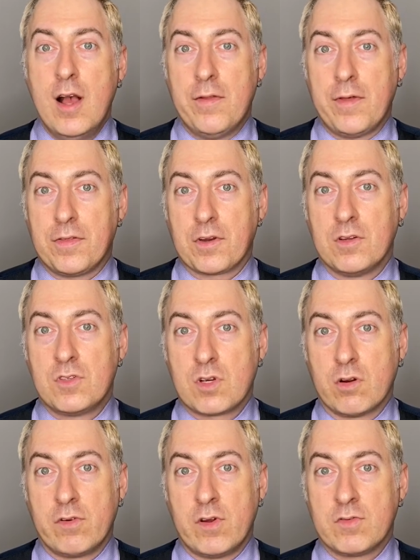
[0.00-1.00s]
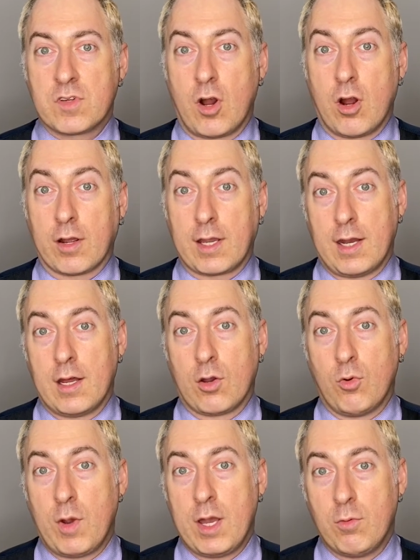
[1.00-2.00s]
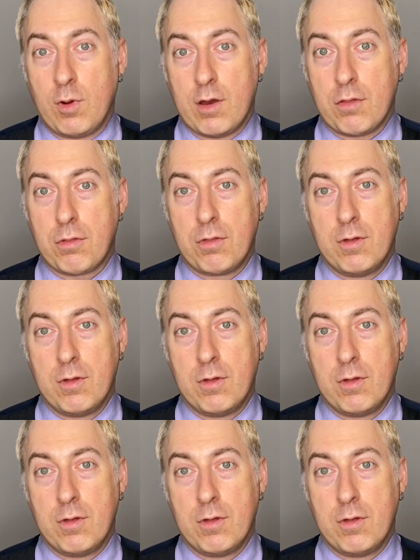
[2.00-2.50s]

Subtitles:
that the Conservatives are getting away with.